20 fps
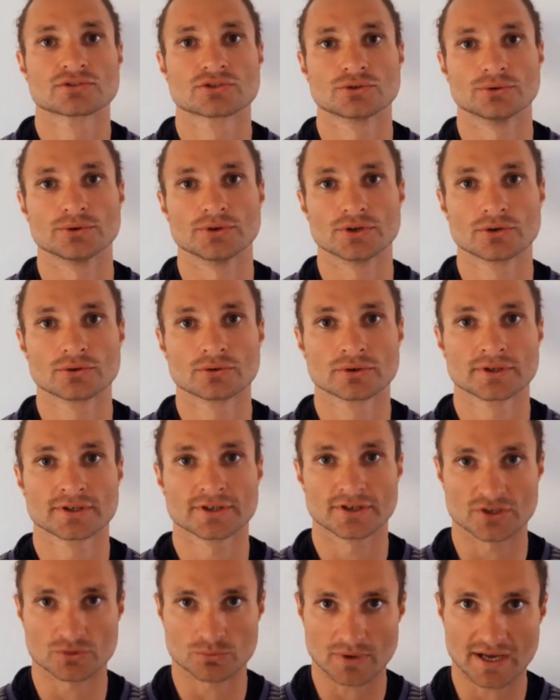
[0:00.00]
to you
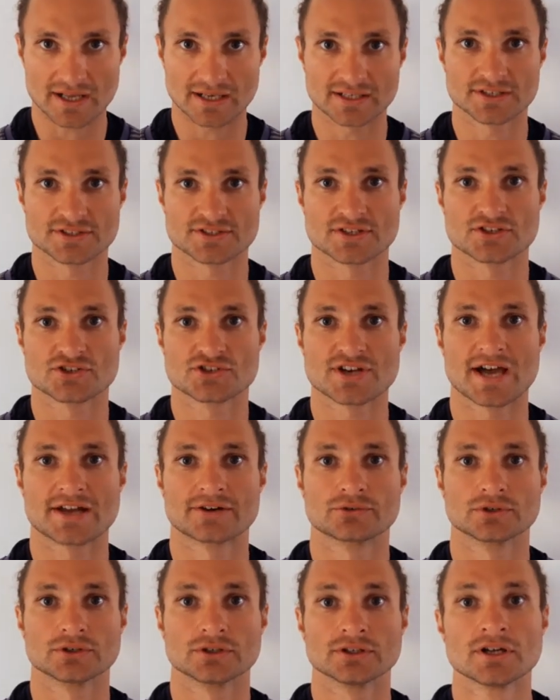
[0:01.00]
as well as a
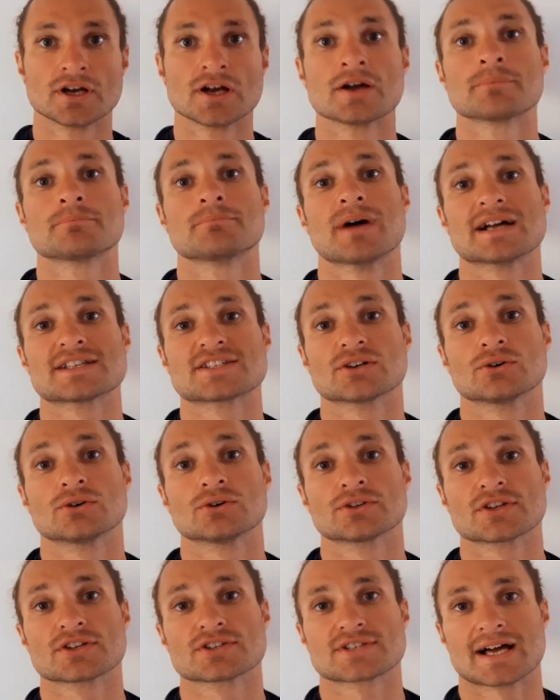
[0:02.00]
general better
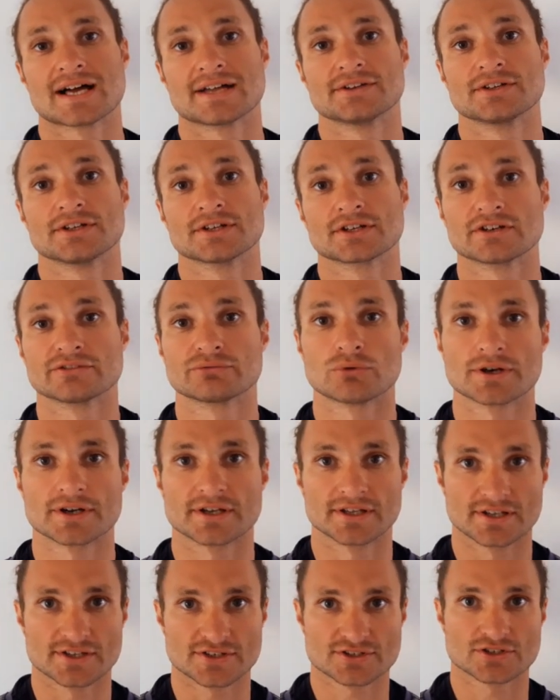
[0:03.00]
understanding of what
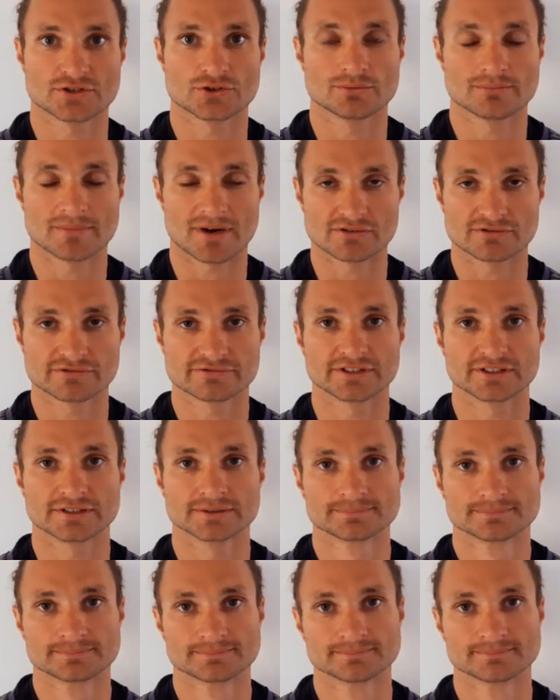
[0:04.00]
it is to do mouthfeel.